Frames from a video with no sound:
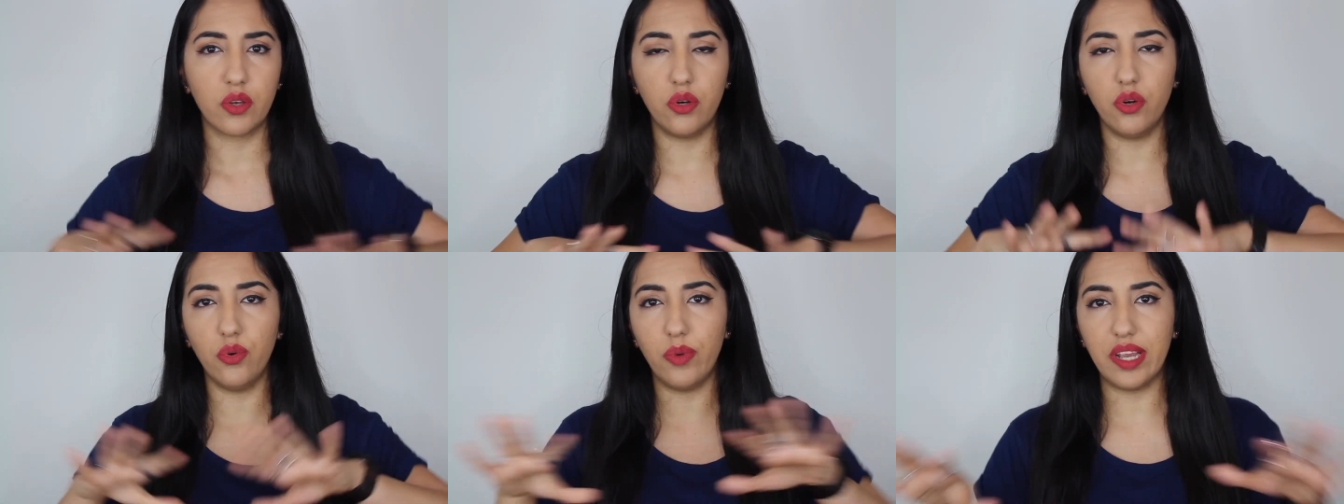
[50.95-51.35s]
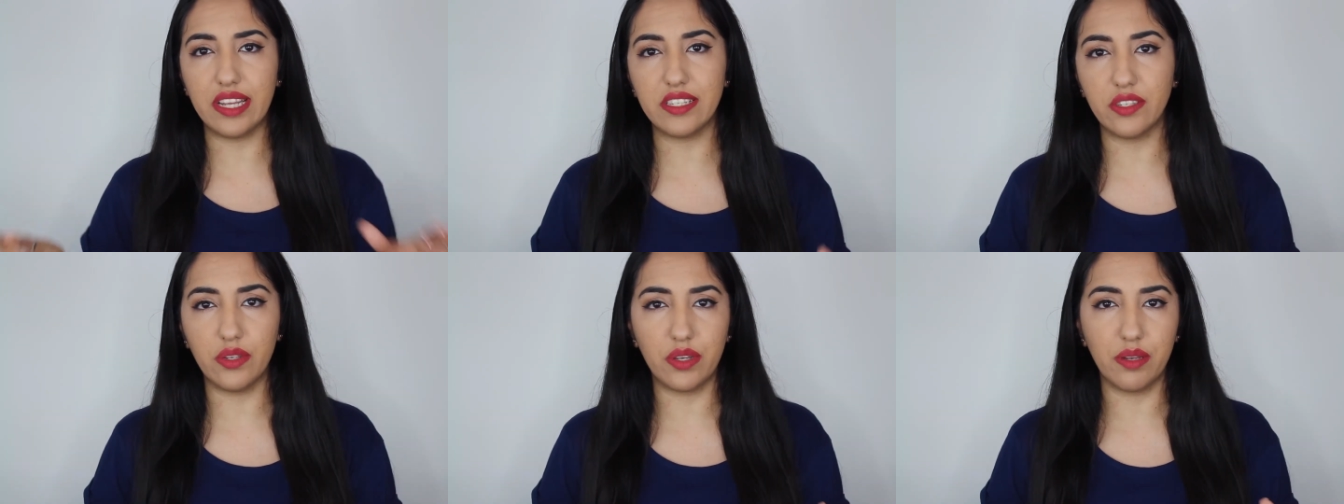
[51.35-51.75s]
cool
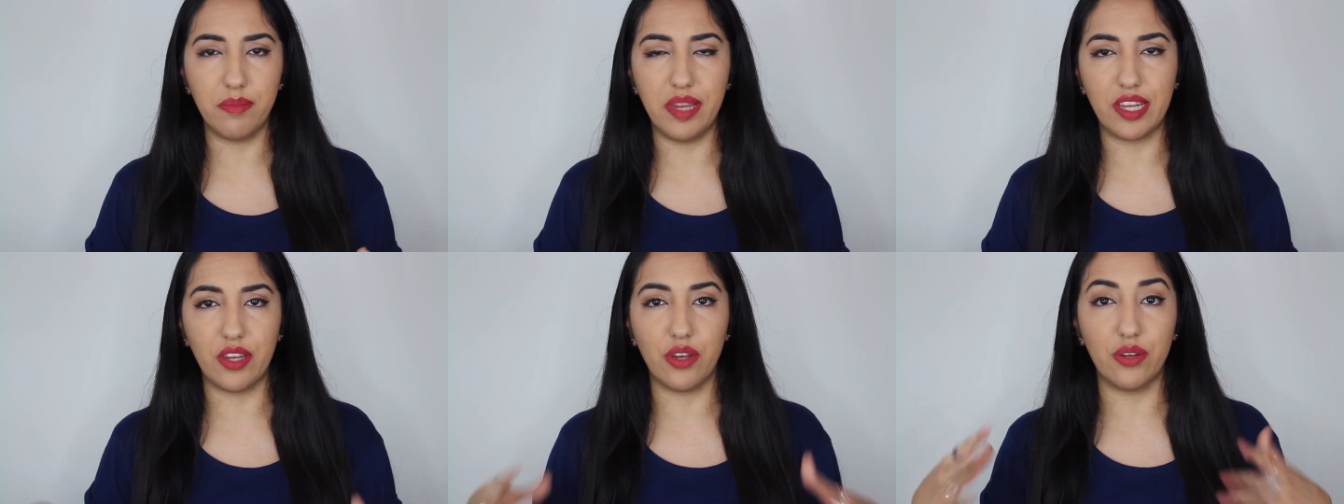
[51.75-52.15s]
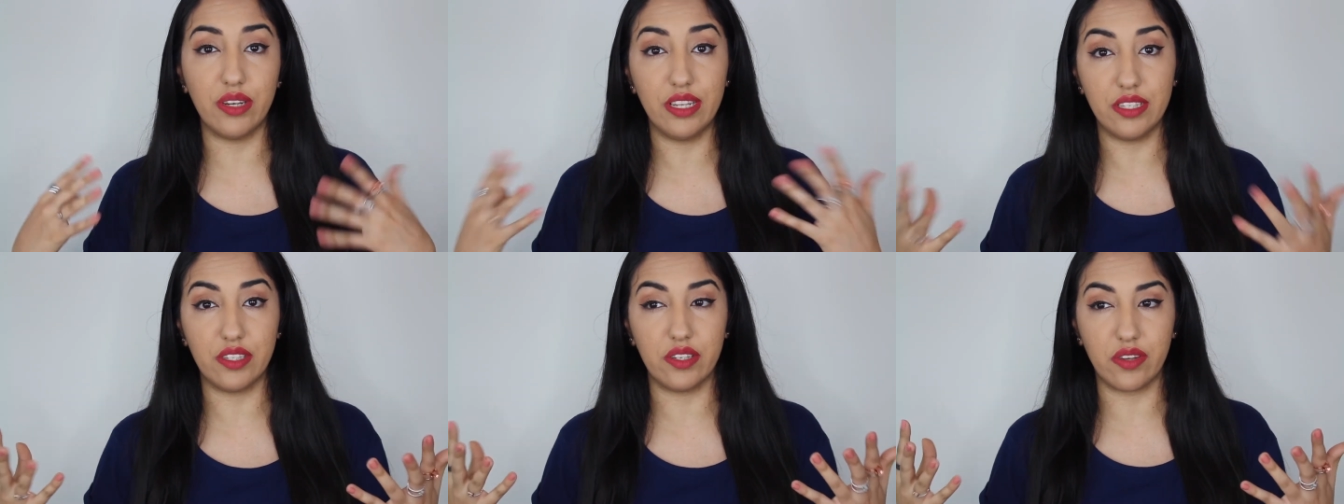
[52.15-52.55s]
ways you can make your own
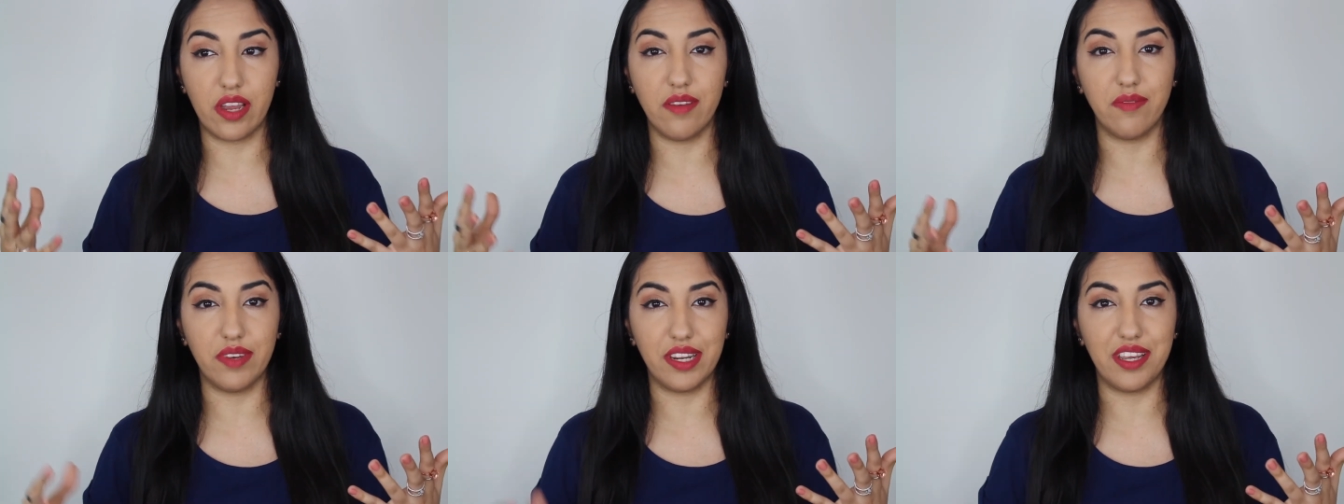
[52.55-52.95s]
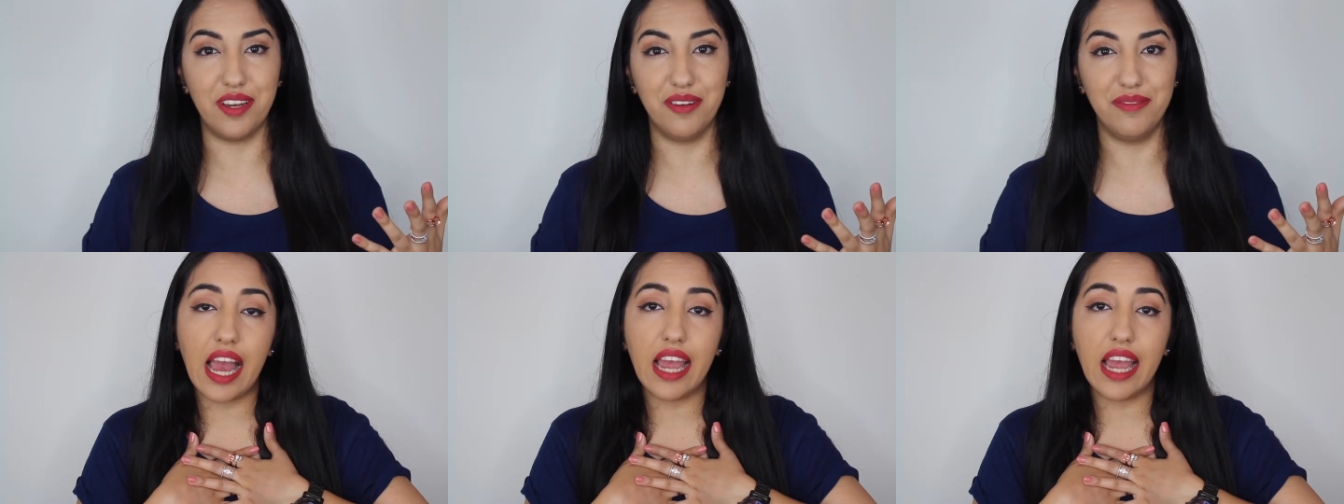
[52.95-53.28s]
Instagram video.